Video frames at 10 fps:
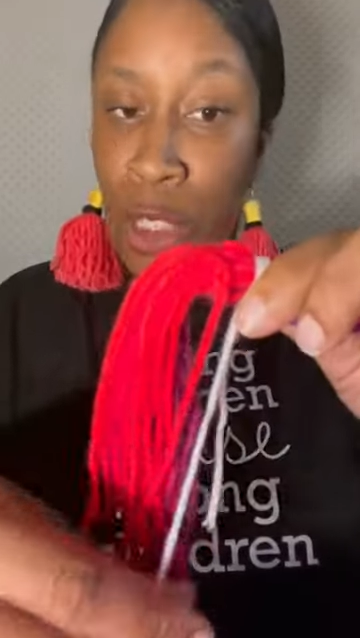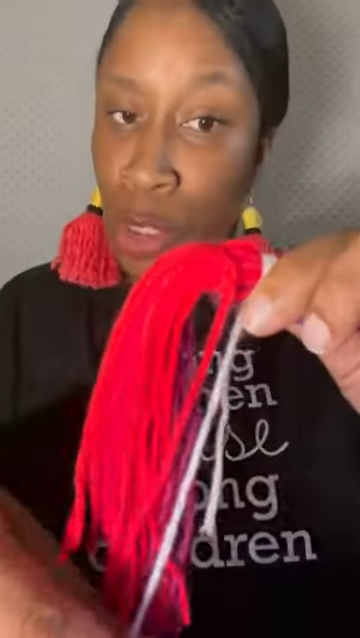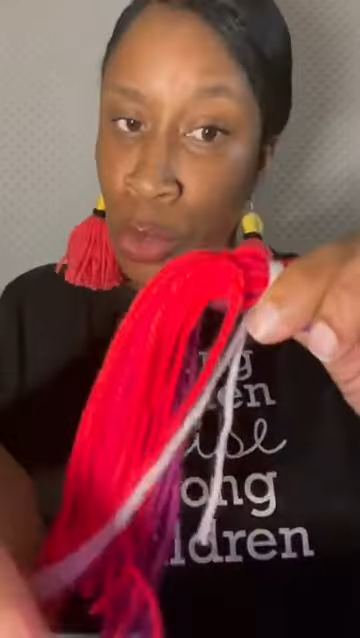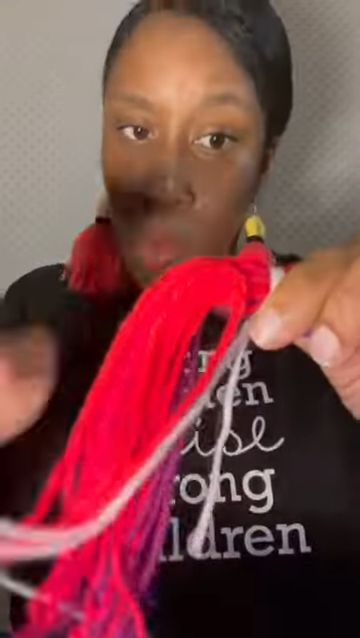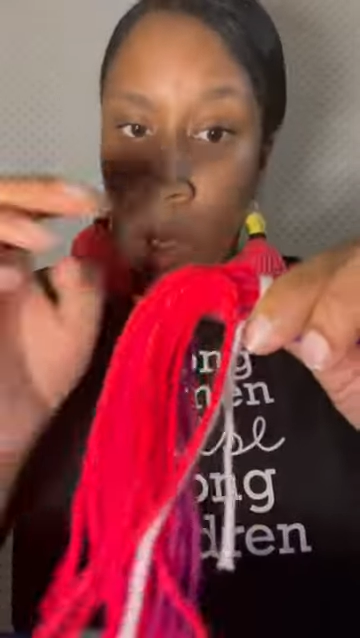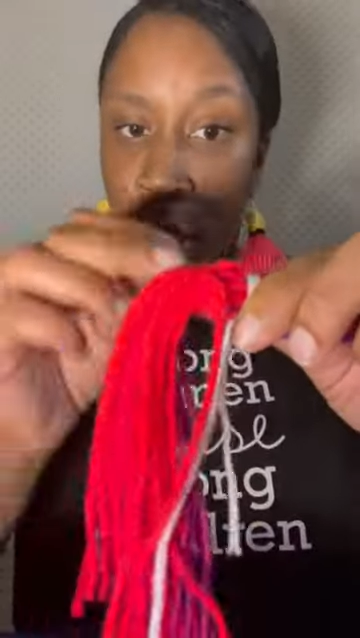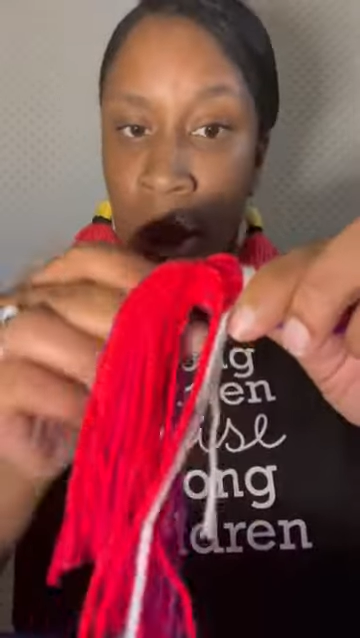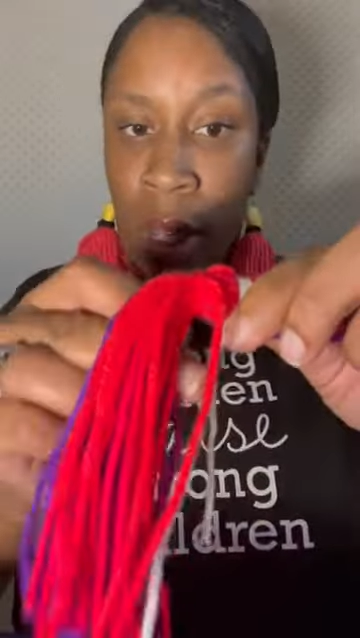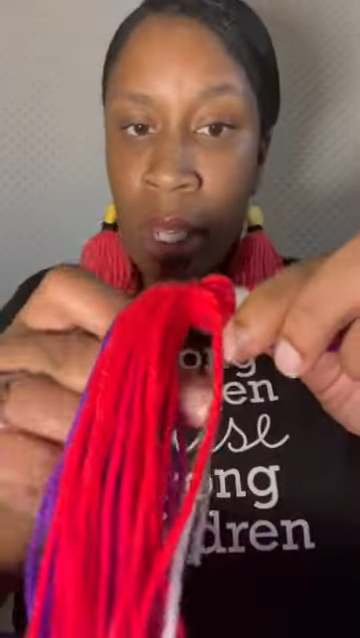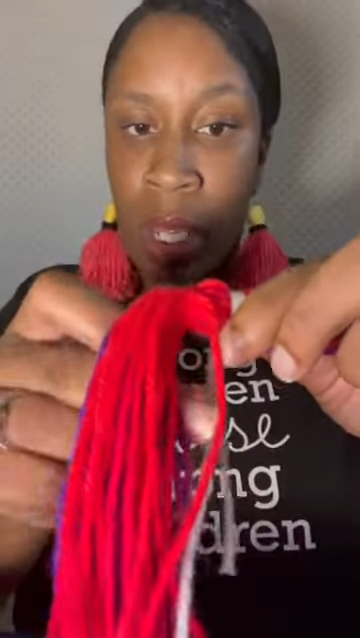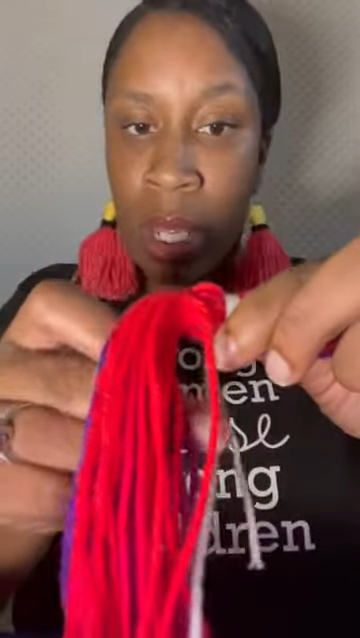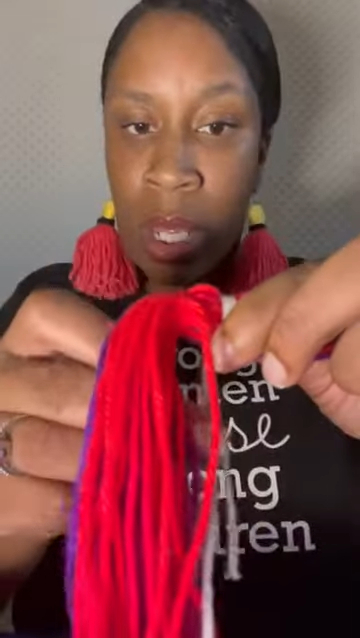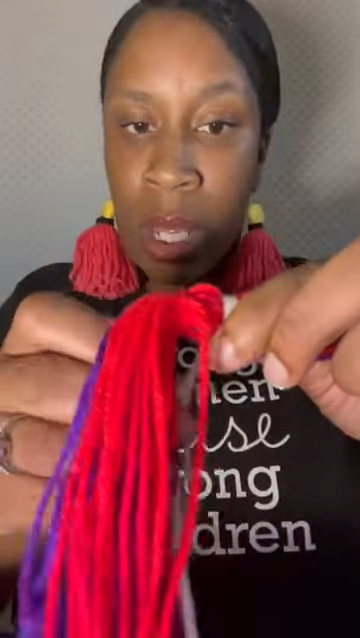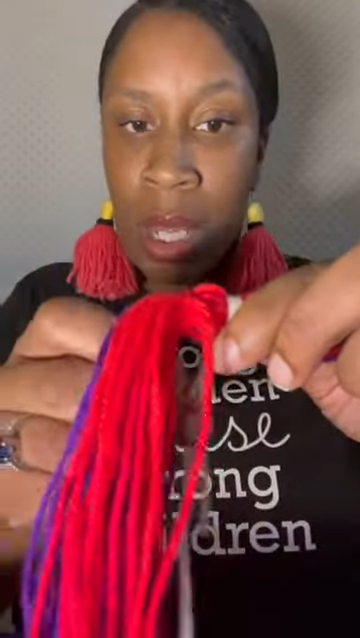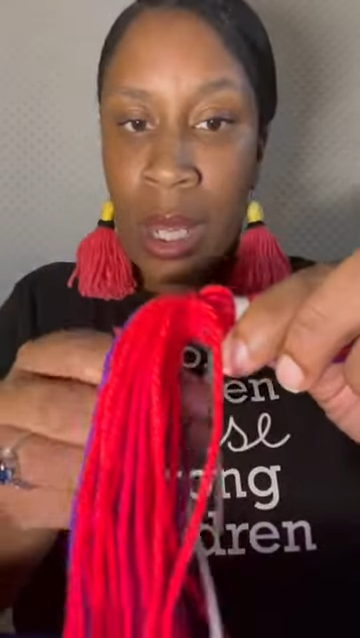sure
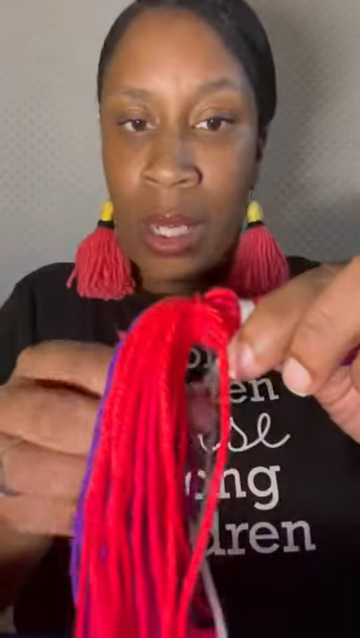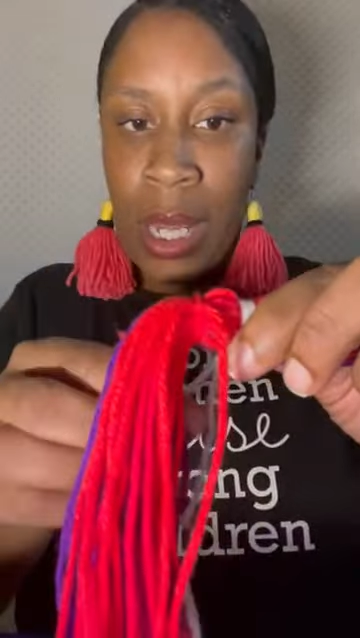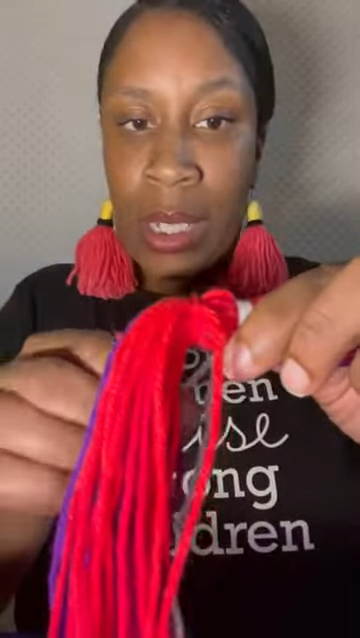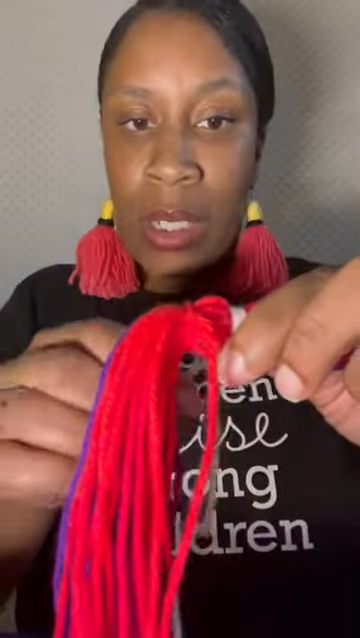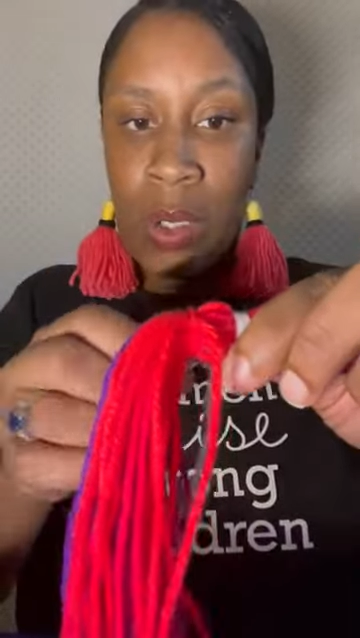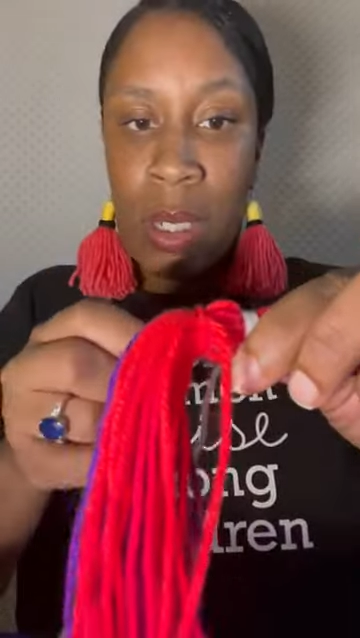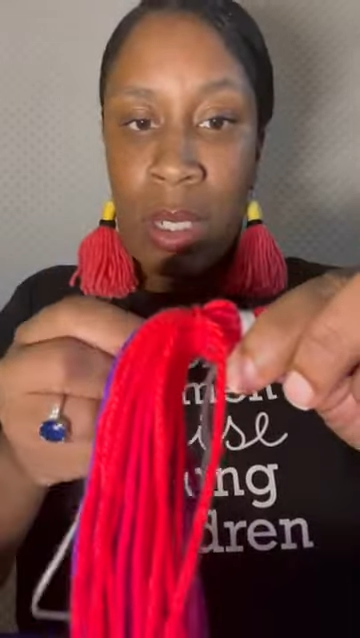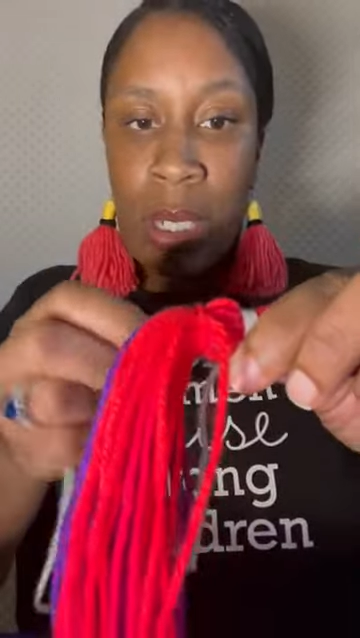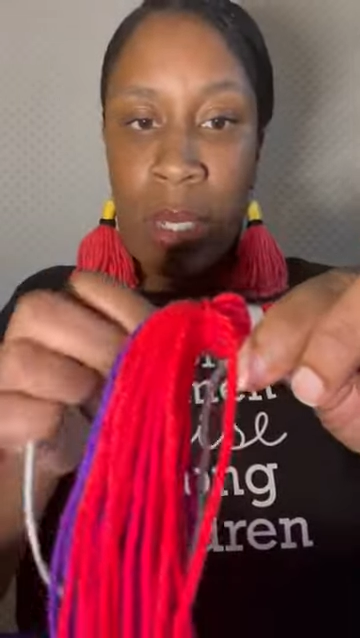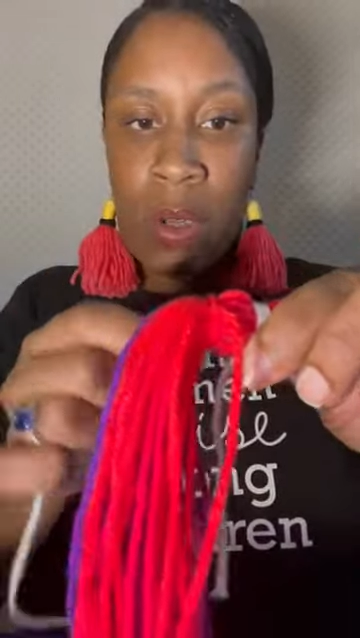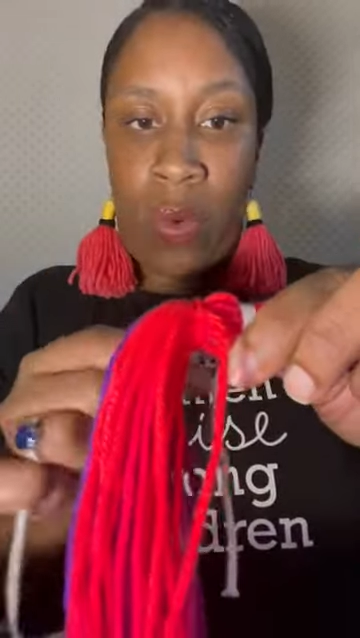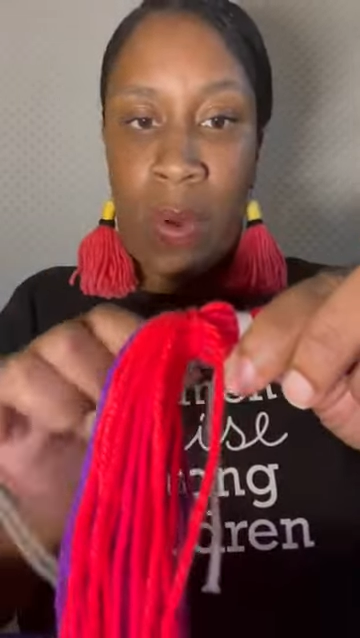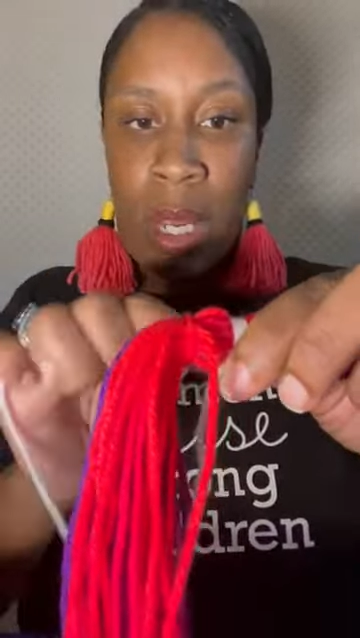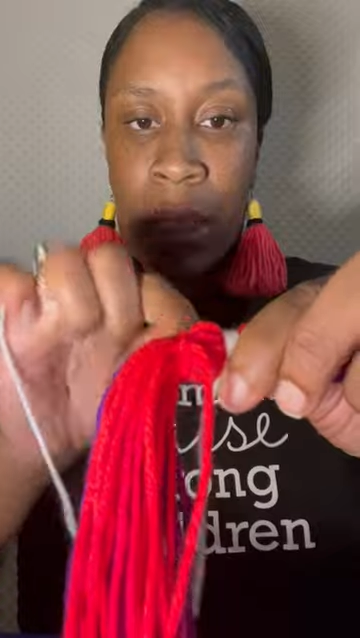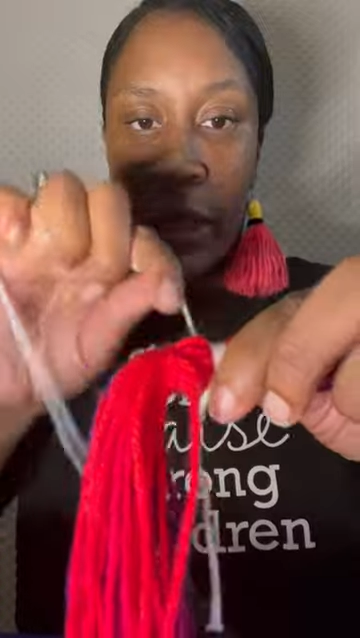that it's done
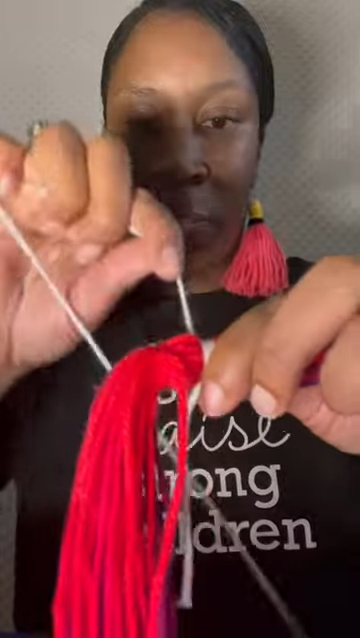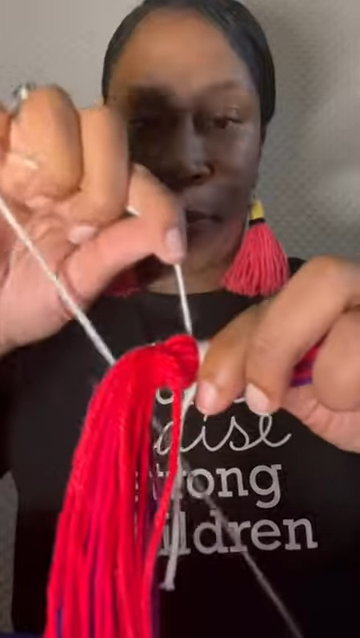correctly.